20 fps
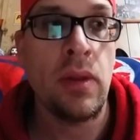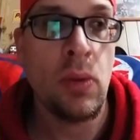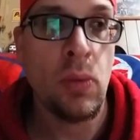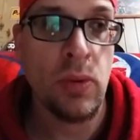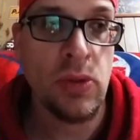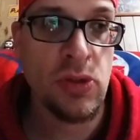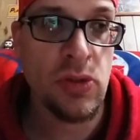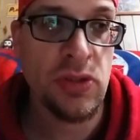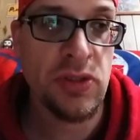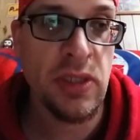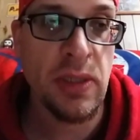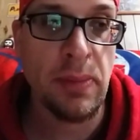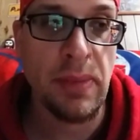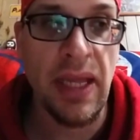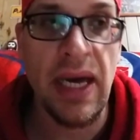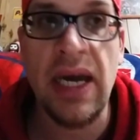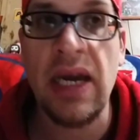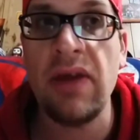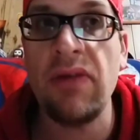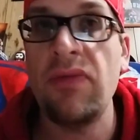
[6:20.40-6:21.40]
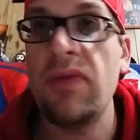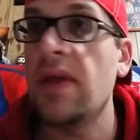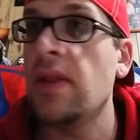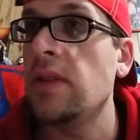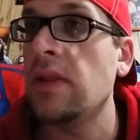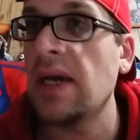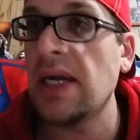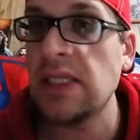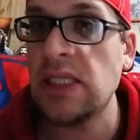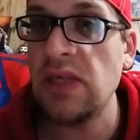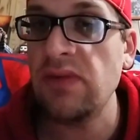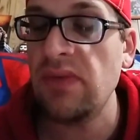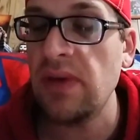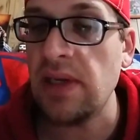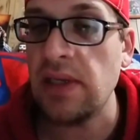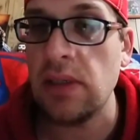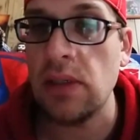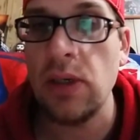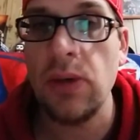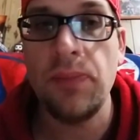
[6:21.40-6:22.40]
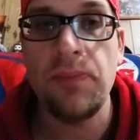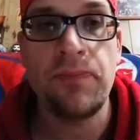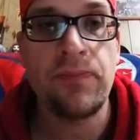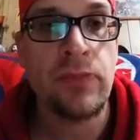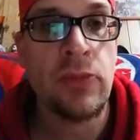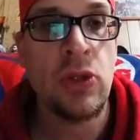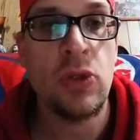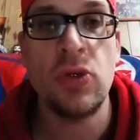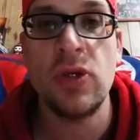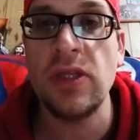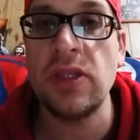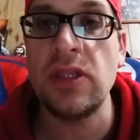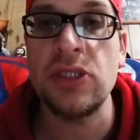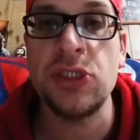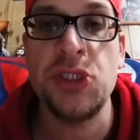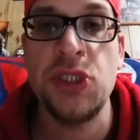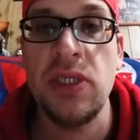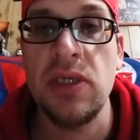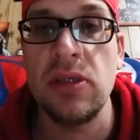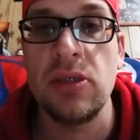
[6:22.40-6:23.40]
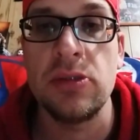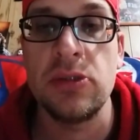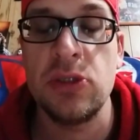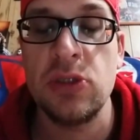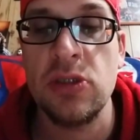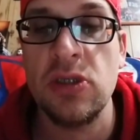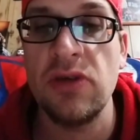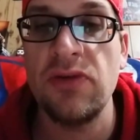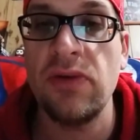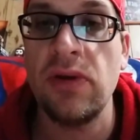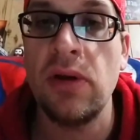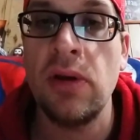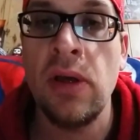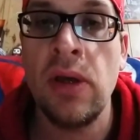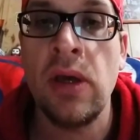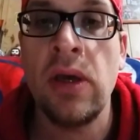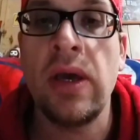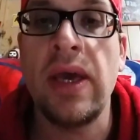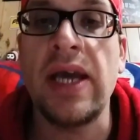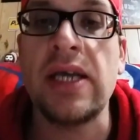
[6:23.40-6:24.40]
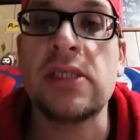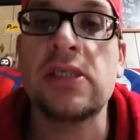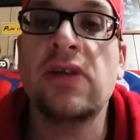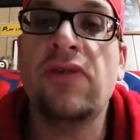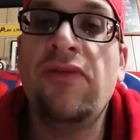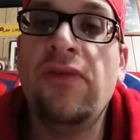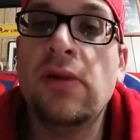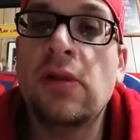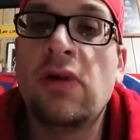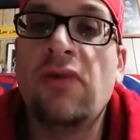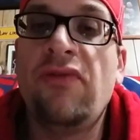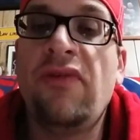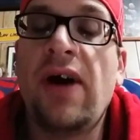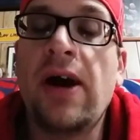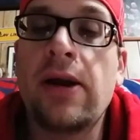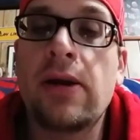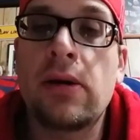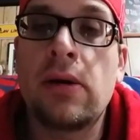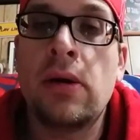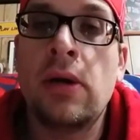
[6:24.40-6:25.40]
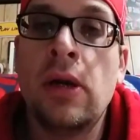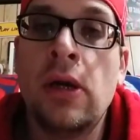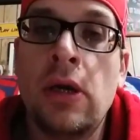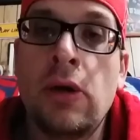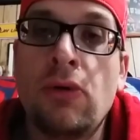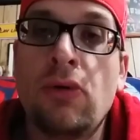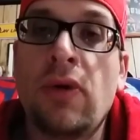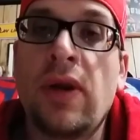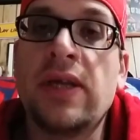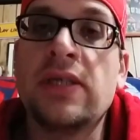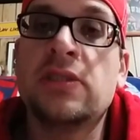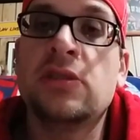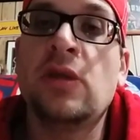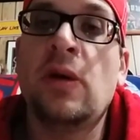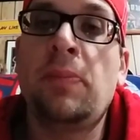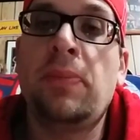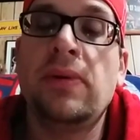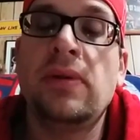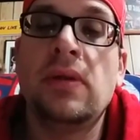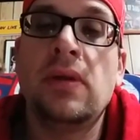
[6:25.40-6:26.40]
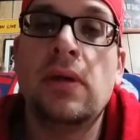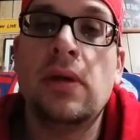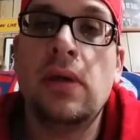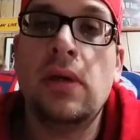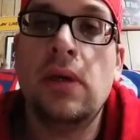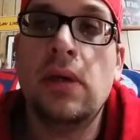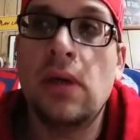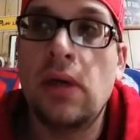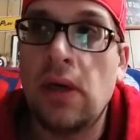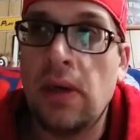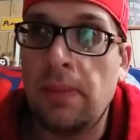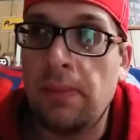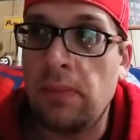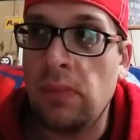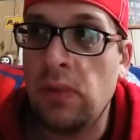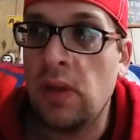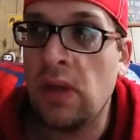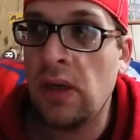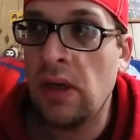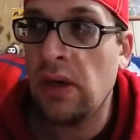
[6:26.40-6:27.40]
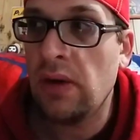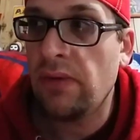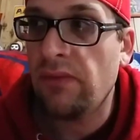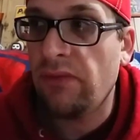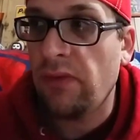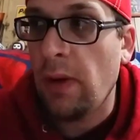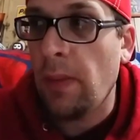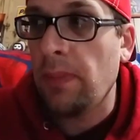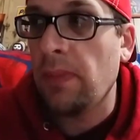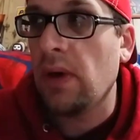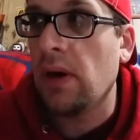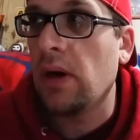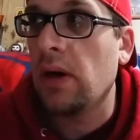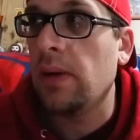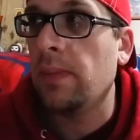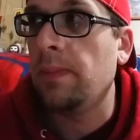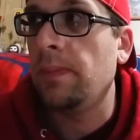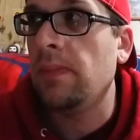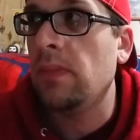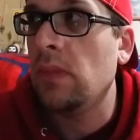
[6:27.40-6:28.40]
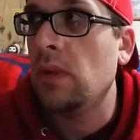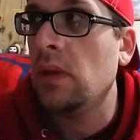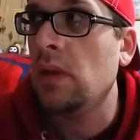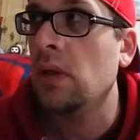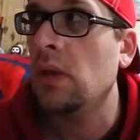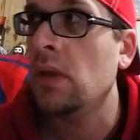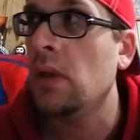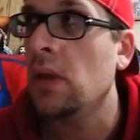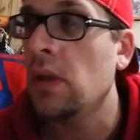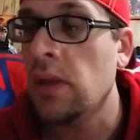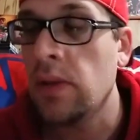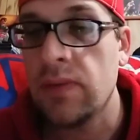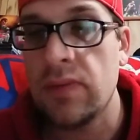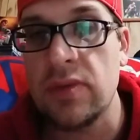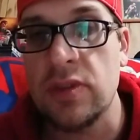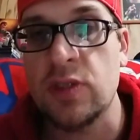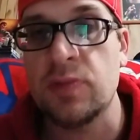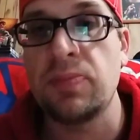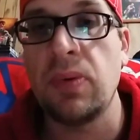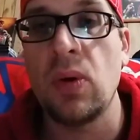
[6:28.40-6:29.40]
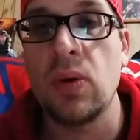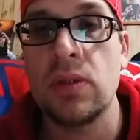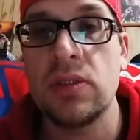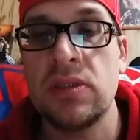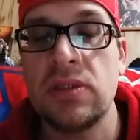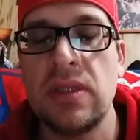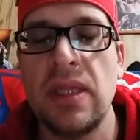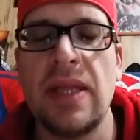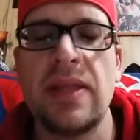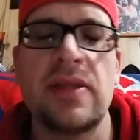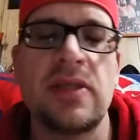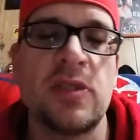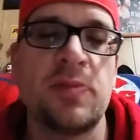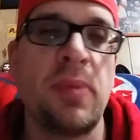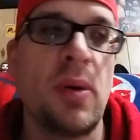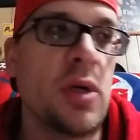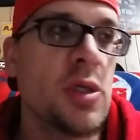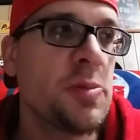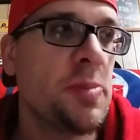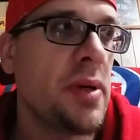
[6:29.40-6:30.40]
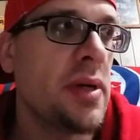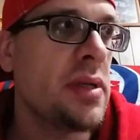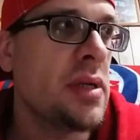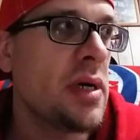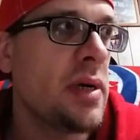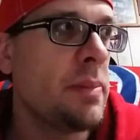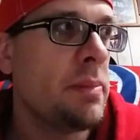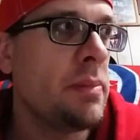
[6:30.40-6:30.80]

when you see him live than on TV, you know? You get the chills. You could actually feel the fire rising up in the from the spokes, not the spokes, but